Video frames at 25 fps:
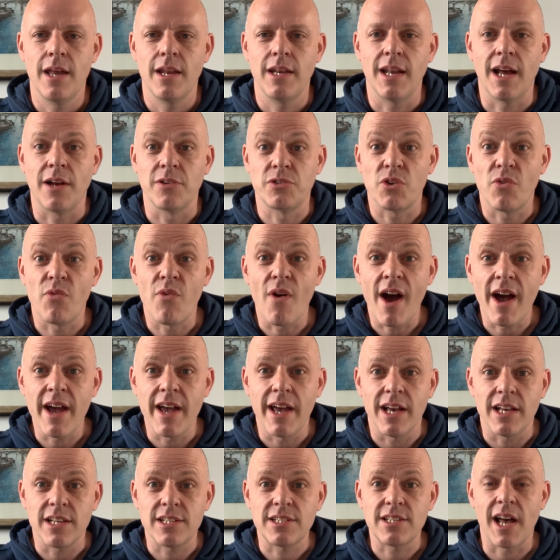Now,
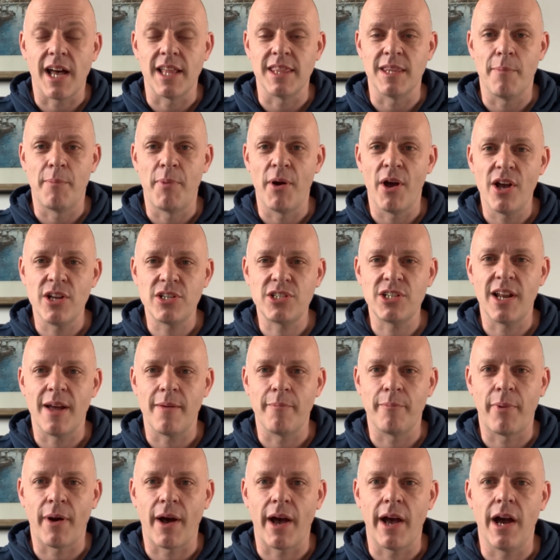Darius and the Persian
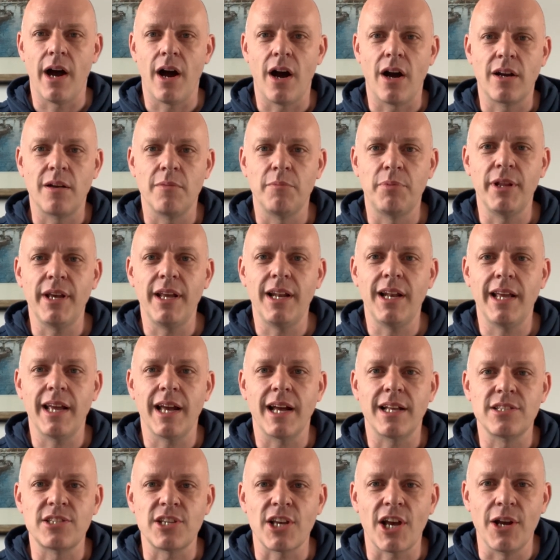Empire are completely
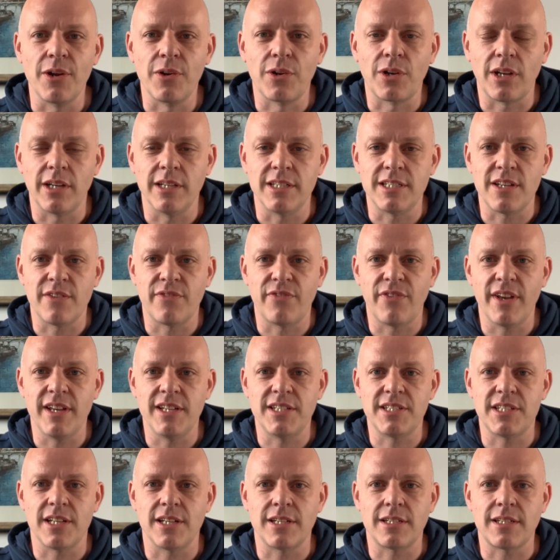and totally
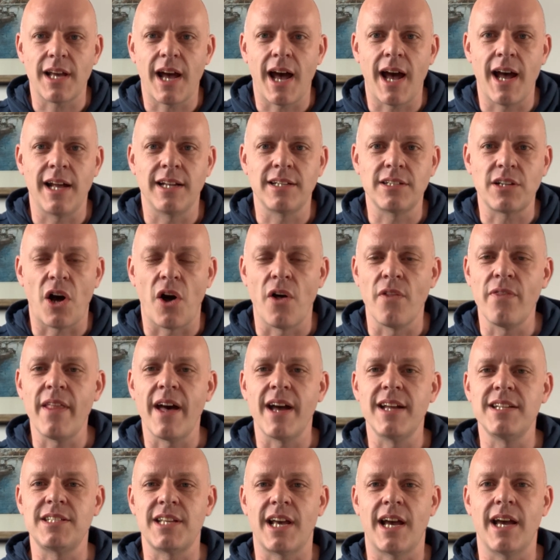defeated, and on
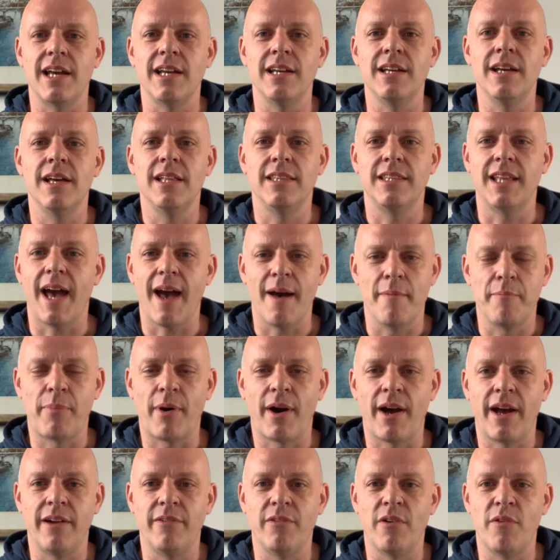that day, the
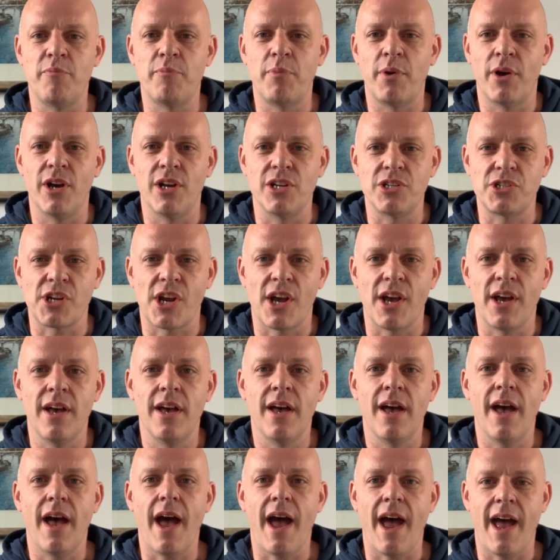Empire of Persia
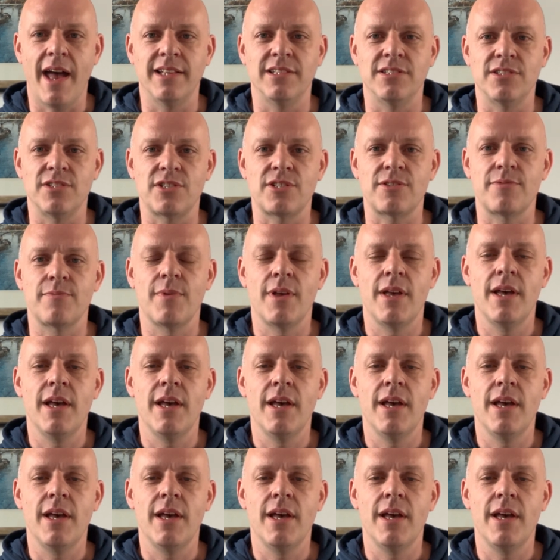ends.